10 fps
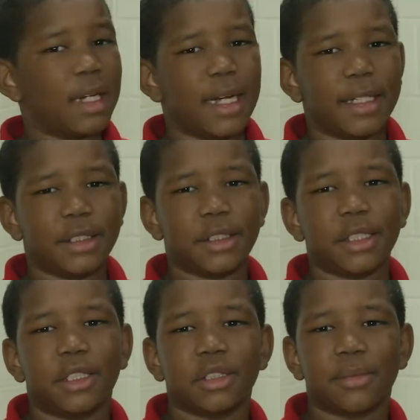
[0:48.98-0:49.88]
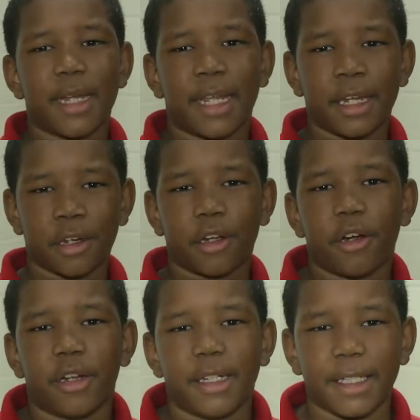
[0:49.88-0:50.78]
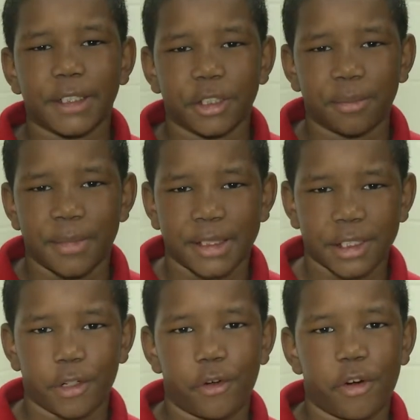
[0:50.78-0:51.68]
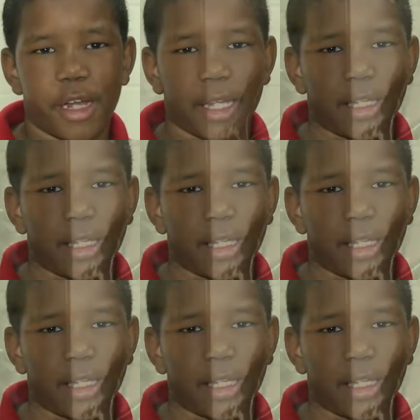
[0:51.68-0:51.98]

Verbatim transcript: I chose my kindergarten teacher, Miss Lloyd.